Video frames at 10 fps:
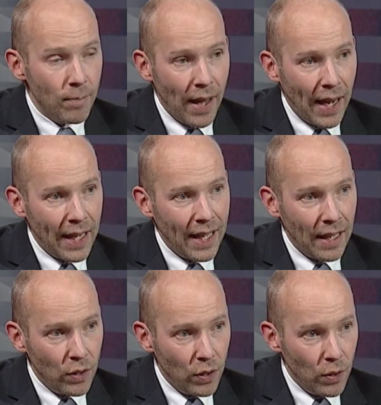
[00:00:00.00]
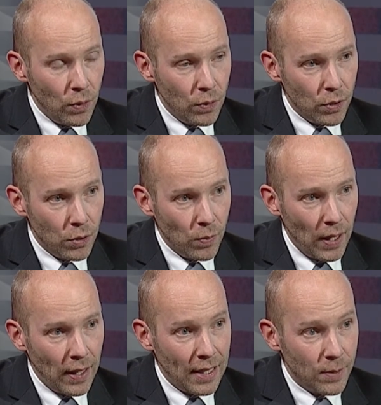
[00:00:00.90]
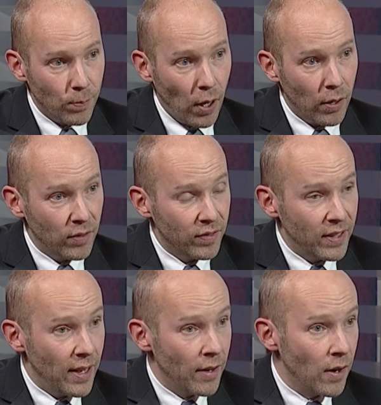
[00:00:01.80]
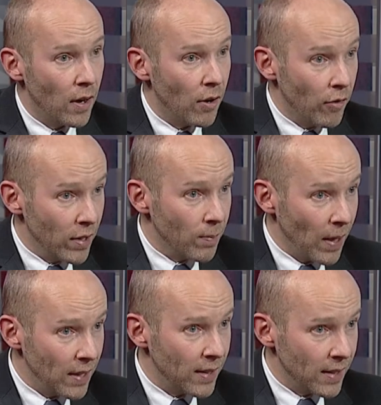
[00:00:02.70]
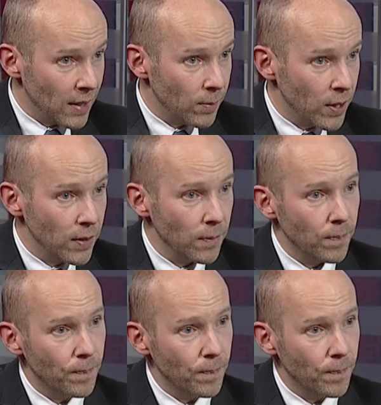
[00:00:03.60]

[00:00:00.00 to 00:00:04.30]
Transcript: the bank can use as well as part of their risk-based assessment.